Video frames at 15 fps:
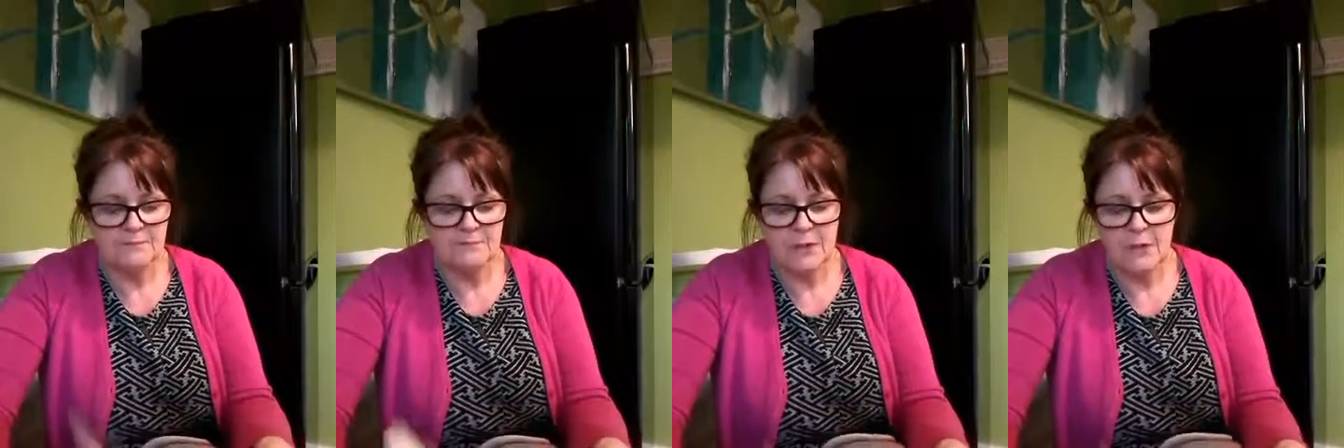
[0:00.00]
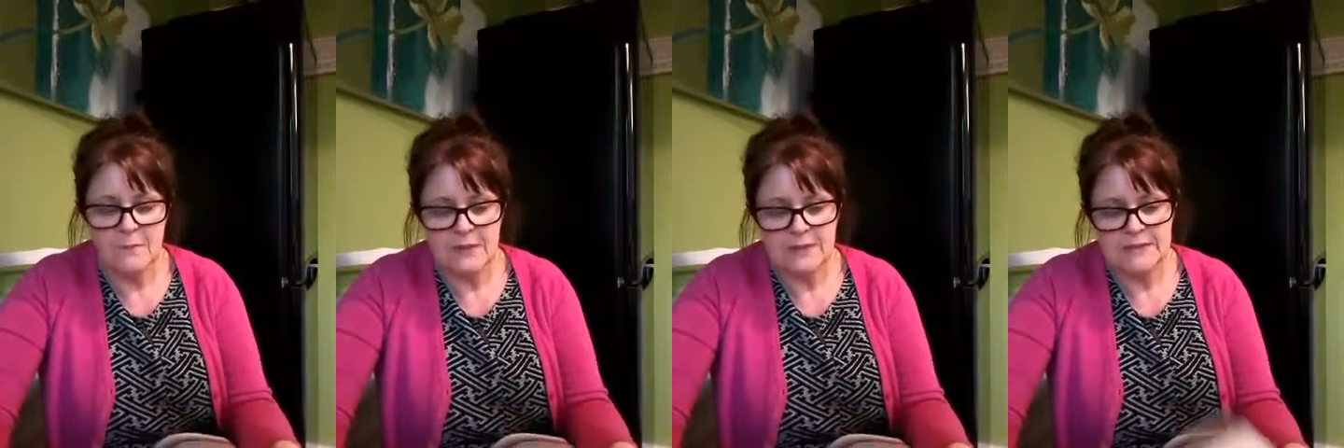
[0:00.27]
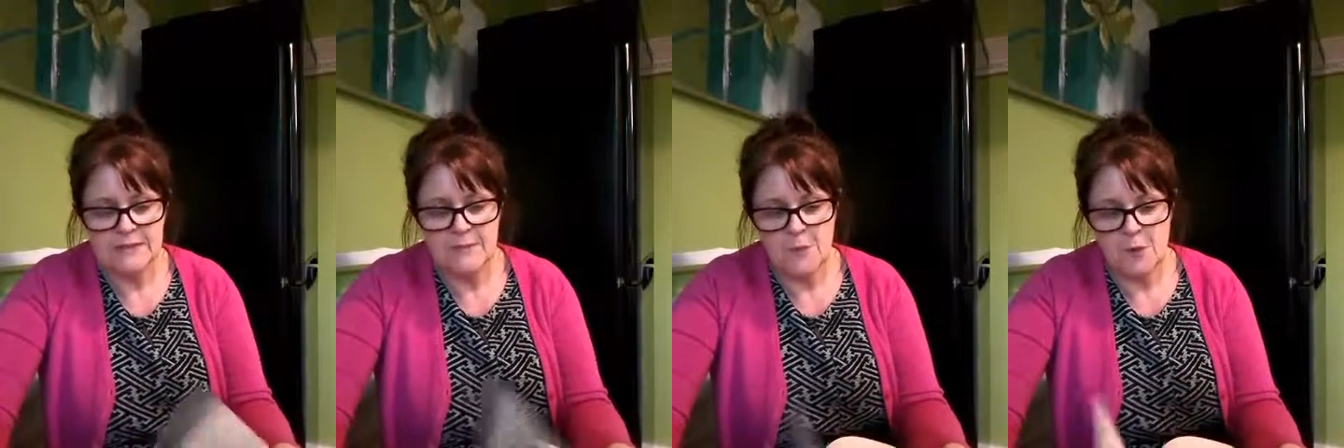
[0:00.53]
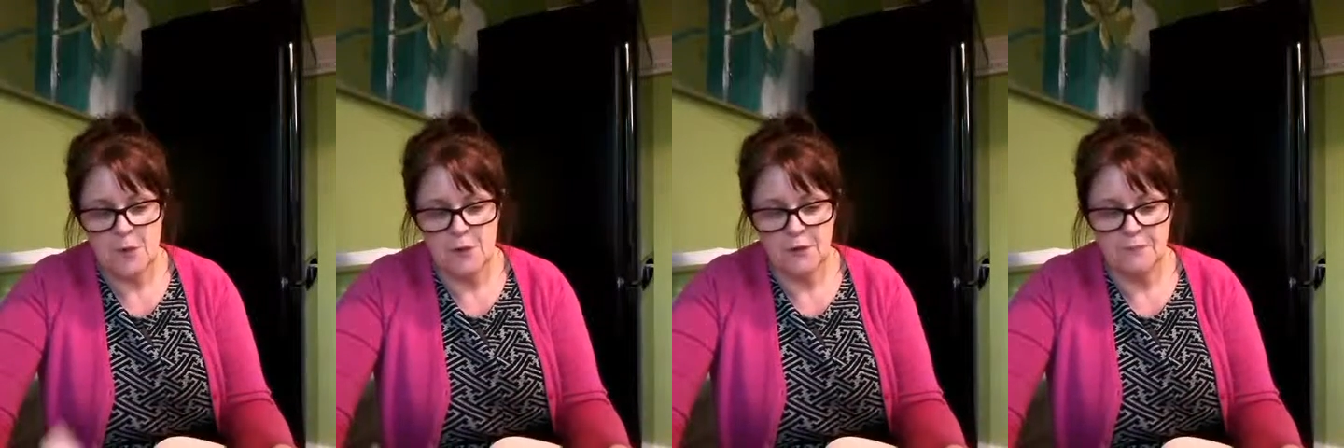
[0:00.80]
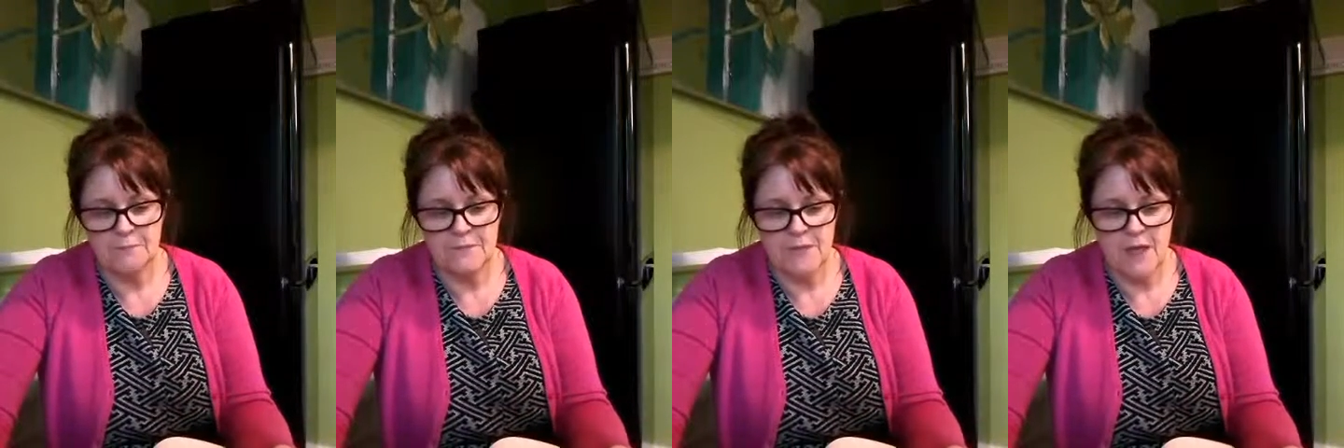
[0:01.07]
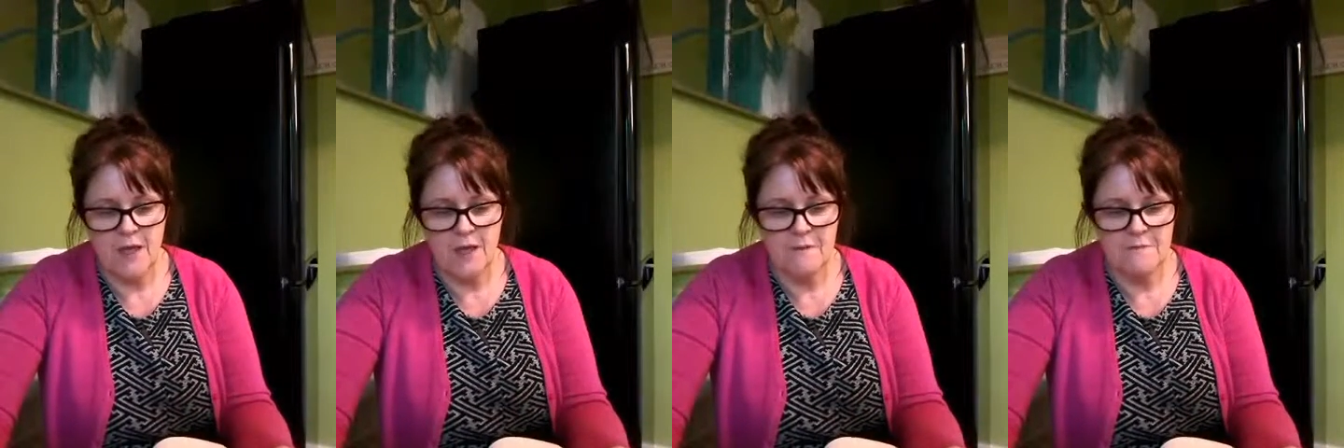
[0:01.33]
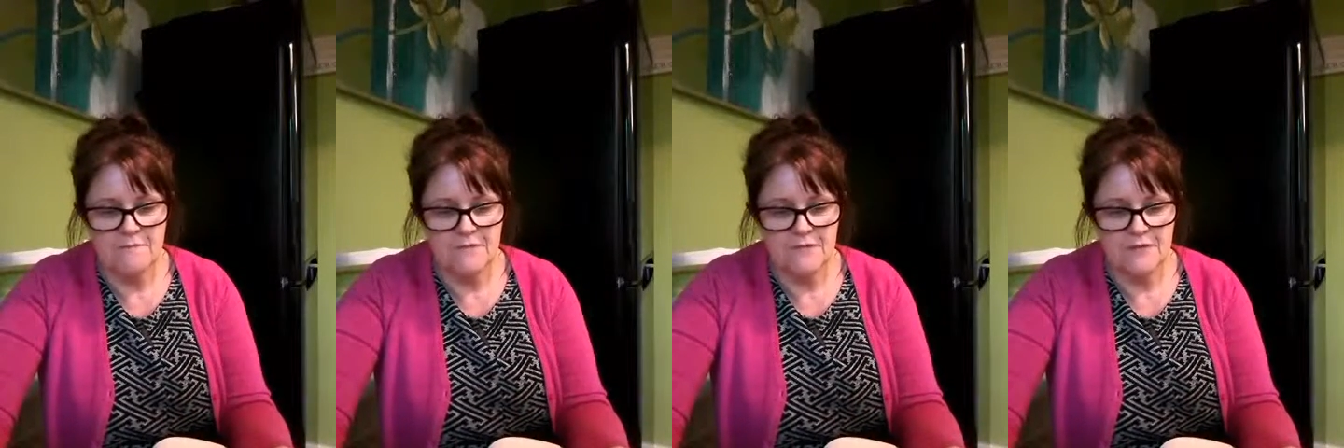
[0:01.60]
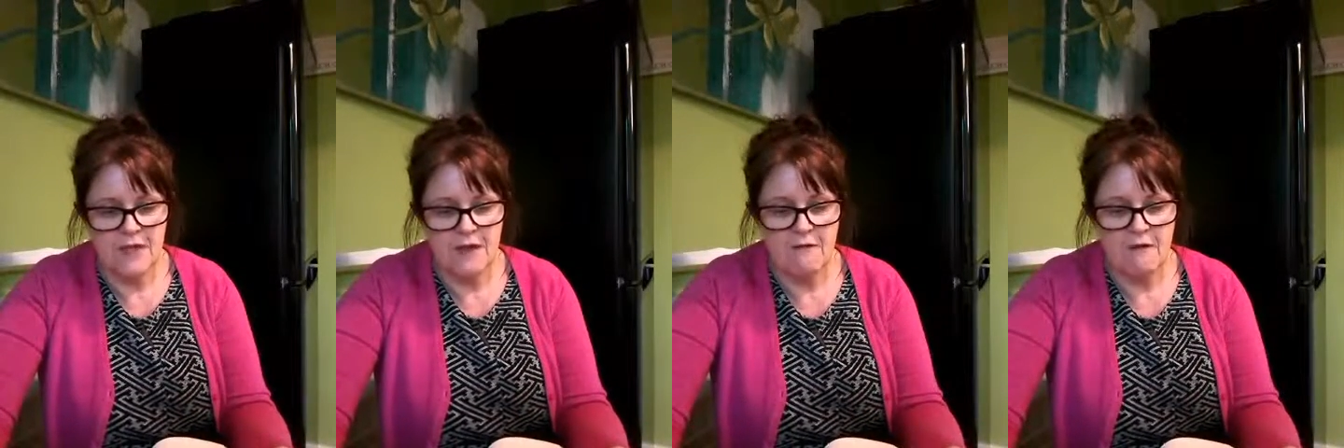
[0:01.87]
going back to the book,
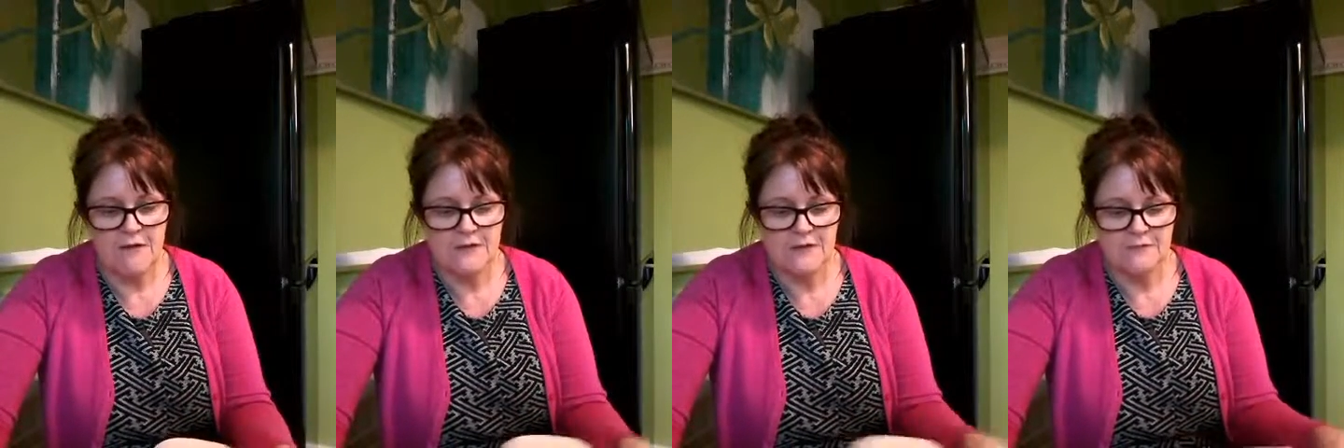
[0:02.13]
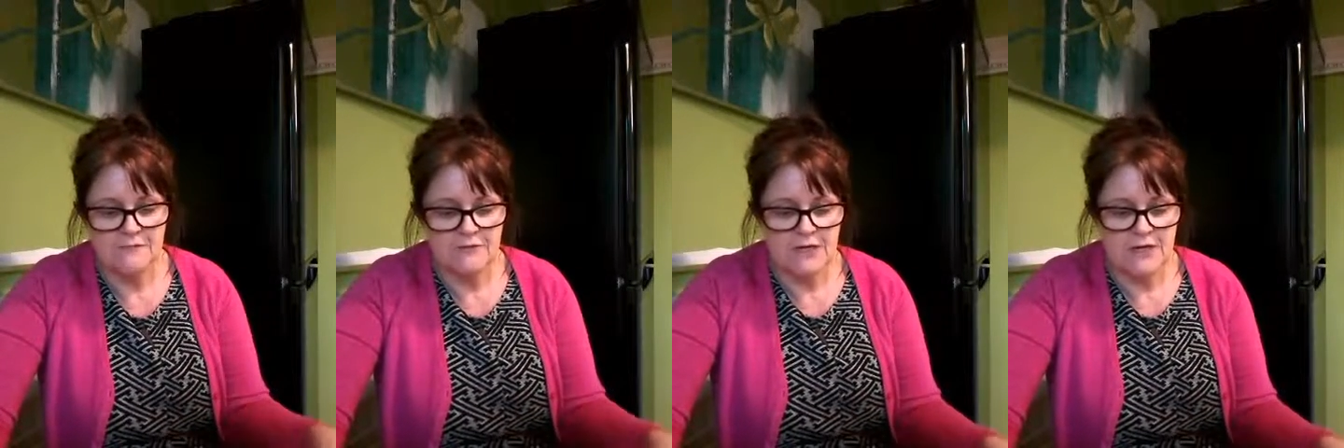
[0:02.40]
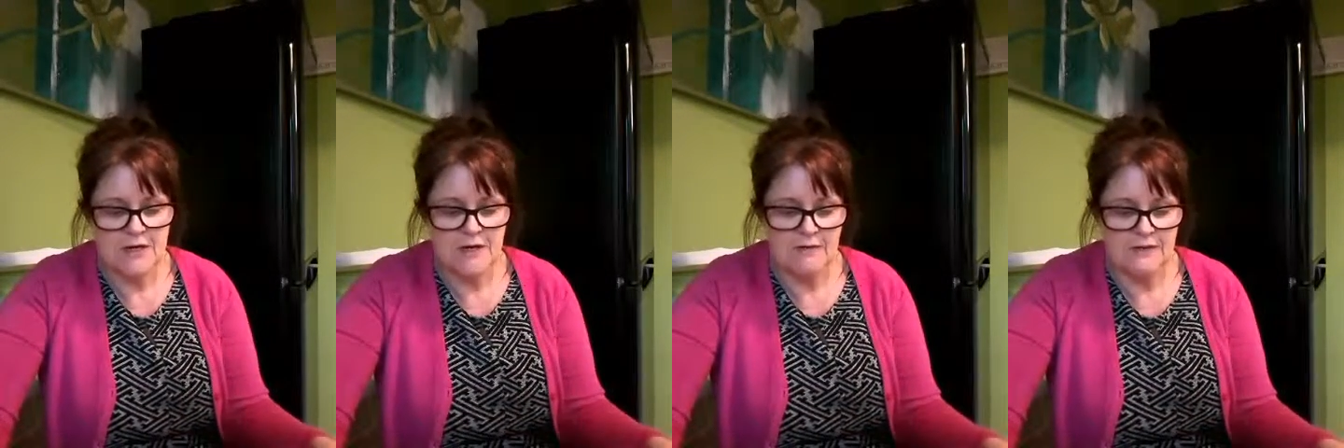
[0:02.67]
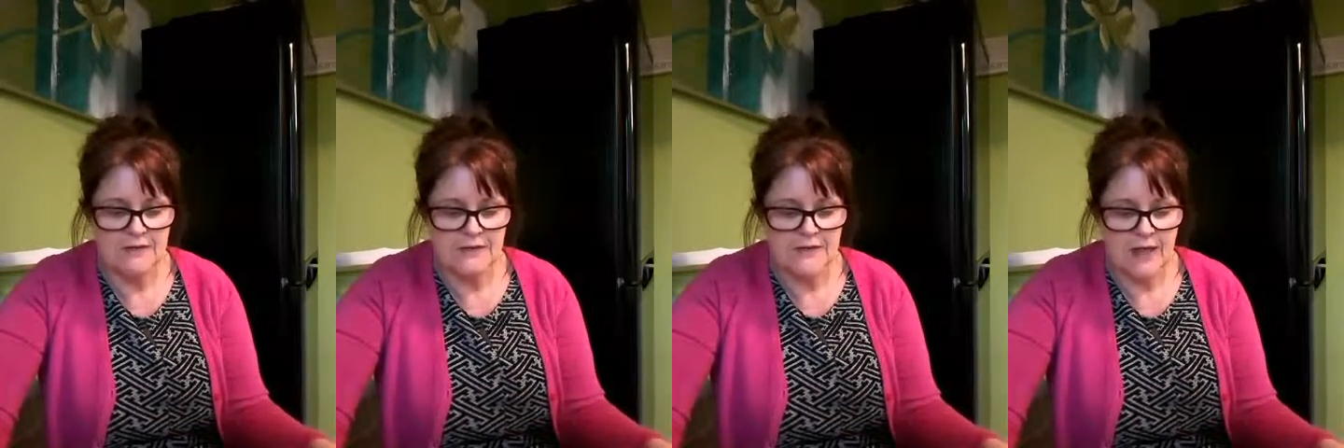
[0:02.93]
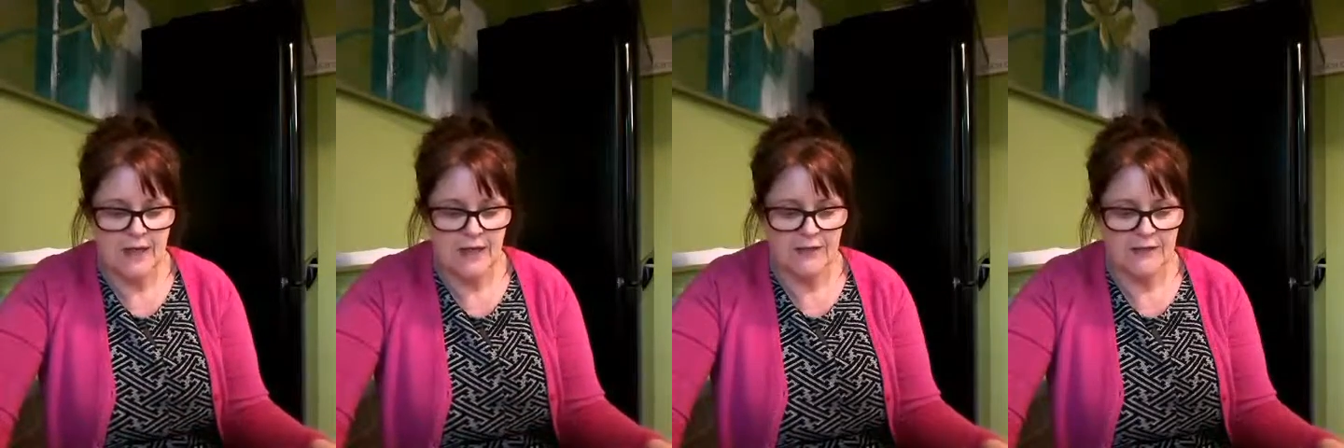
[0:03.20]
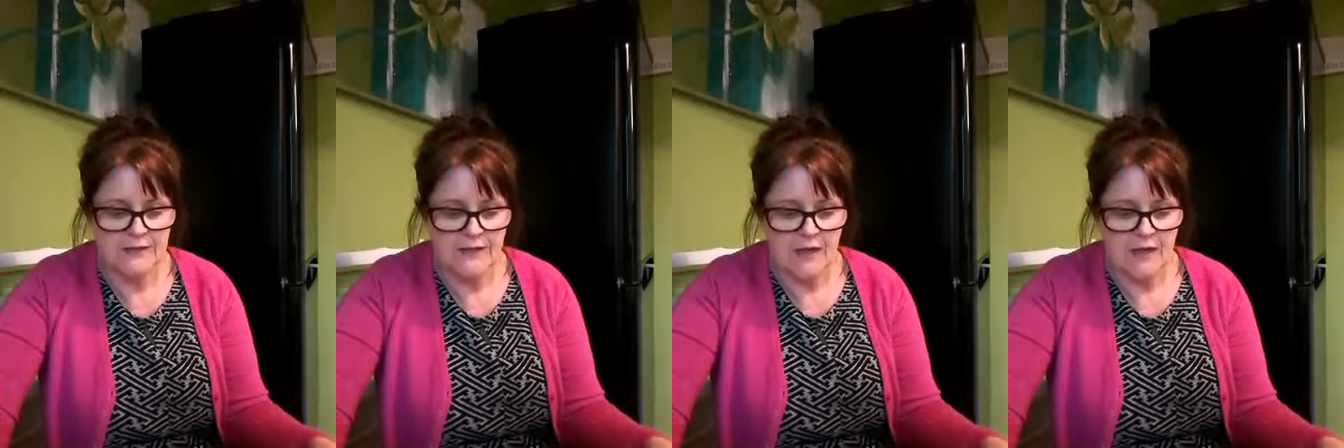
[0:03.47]
there are some really nice things.